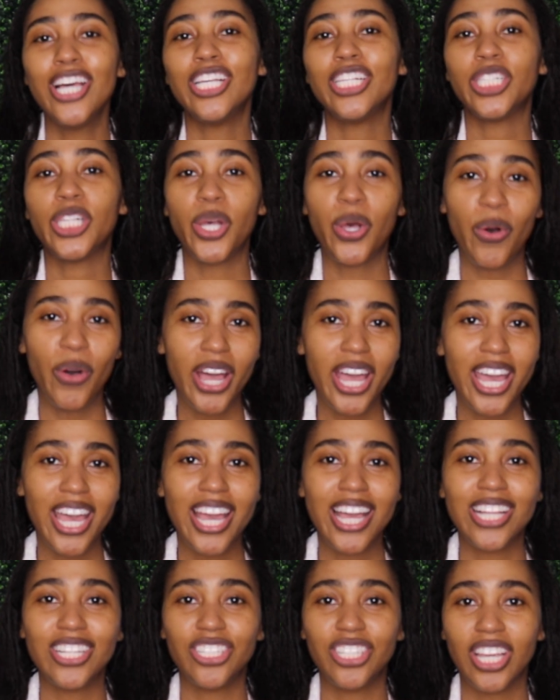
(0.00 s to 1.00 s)
So go
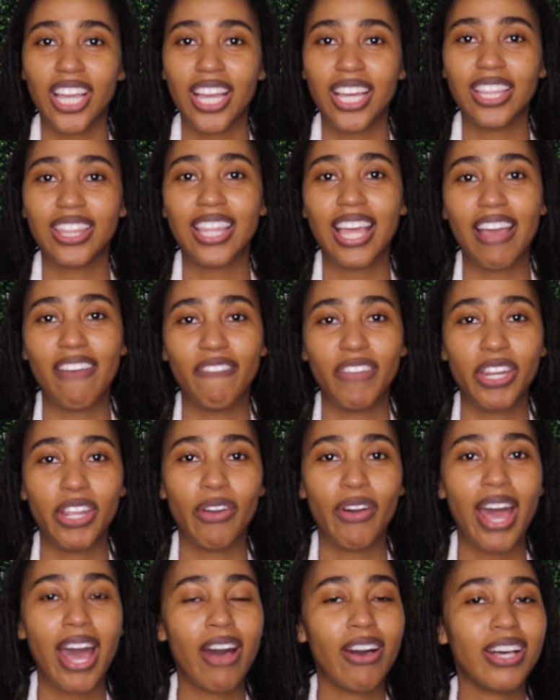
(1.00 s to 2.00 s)
ahead and check that video
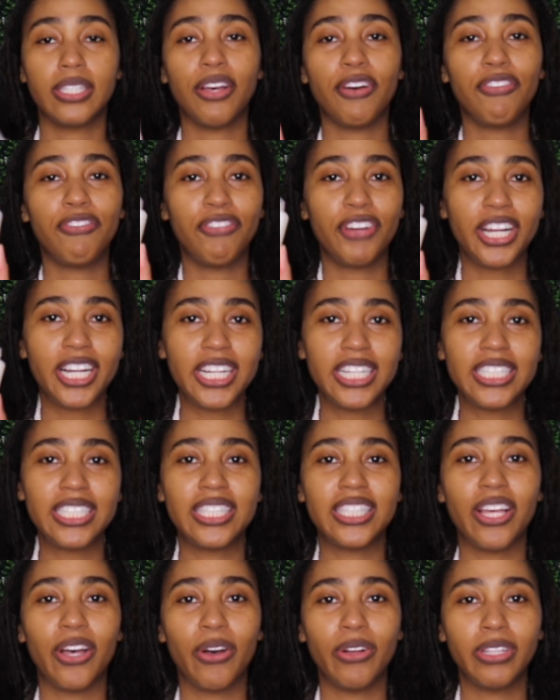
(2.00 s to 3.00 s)
out. So
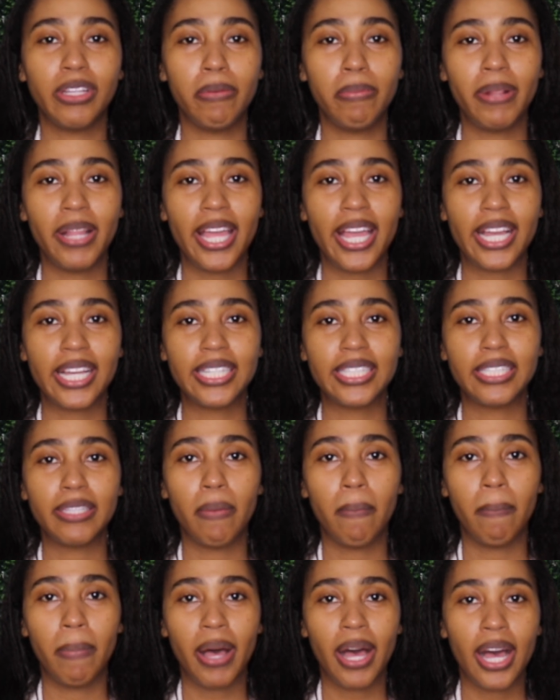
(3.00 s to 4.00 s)
first, the Olaplex
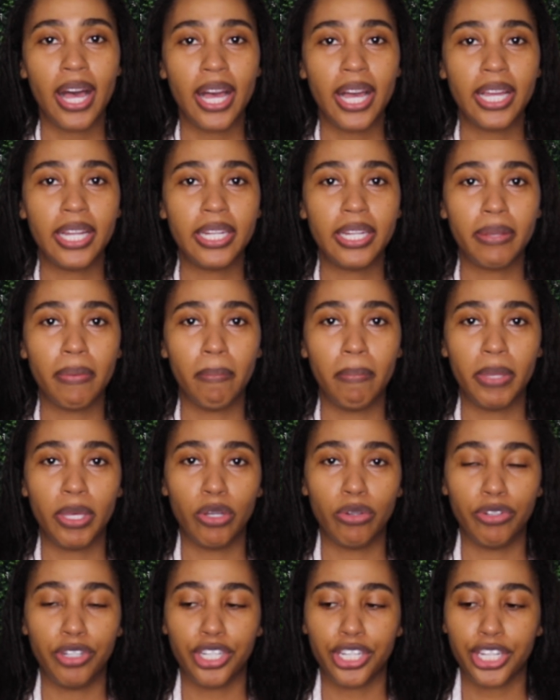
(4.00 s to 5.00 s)
Bond
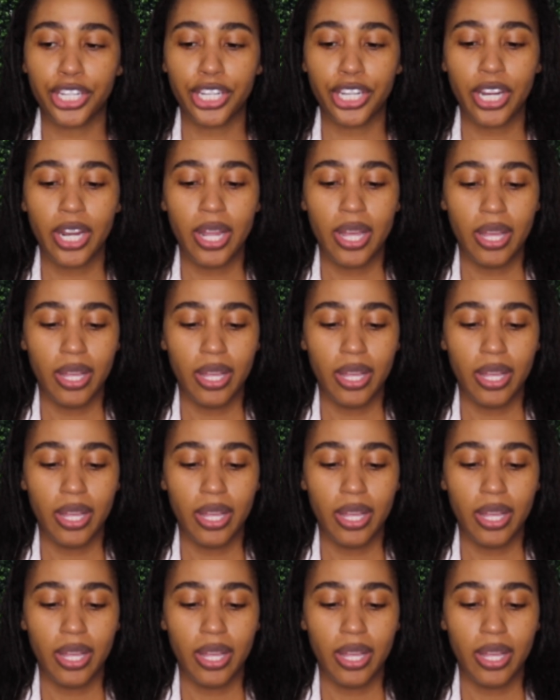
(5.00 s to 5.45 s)
Builder.